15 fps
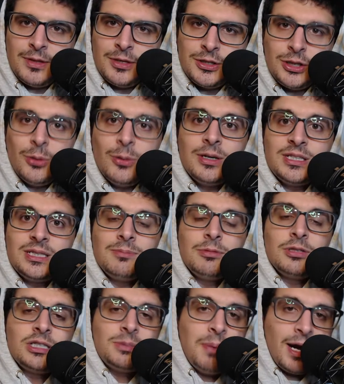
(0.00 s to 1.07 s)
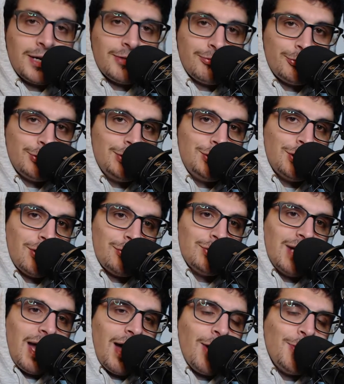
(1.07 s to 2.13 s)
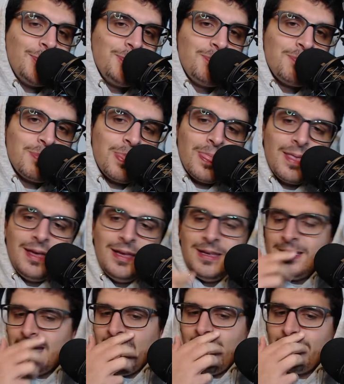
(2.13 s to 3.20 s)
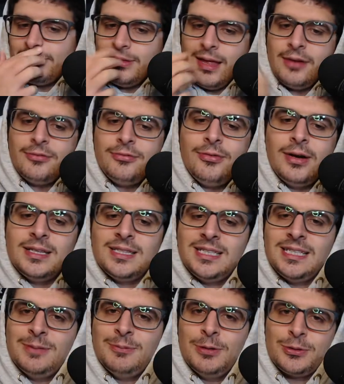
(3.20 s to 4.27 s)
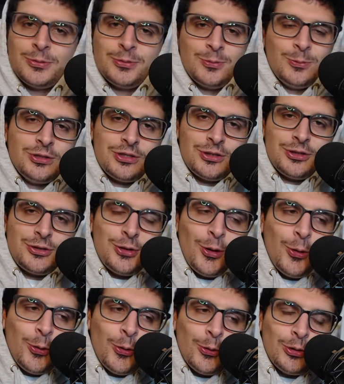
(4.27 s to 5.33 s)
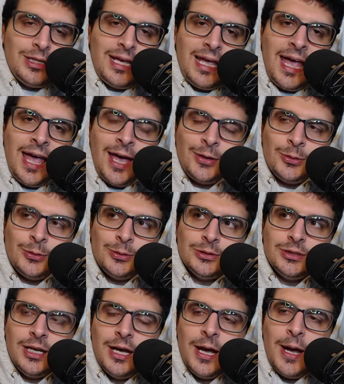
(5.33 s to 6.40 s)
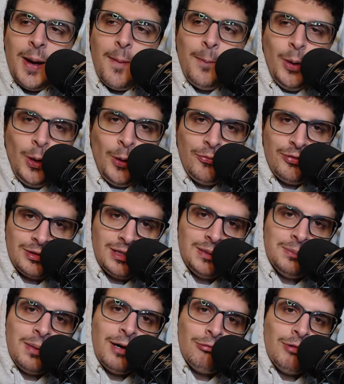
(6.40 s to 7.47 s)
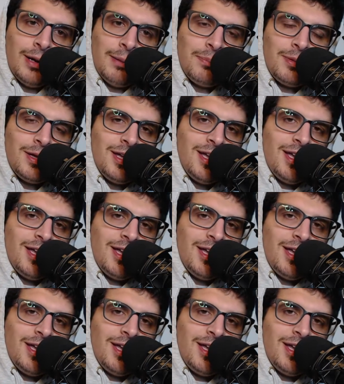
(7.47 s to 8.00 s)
showing some respect for each other now after that fight scene, which was totally handled perfectly by Rip.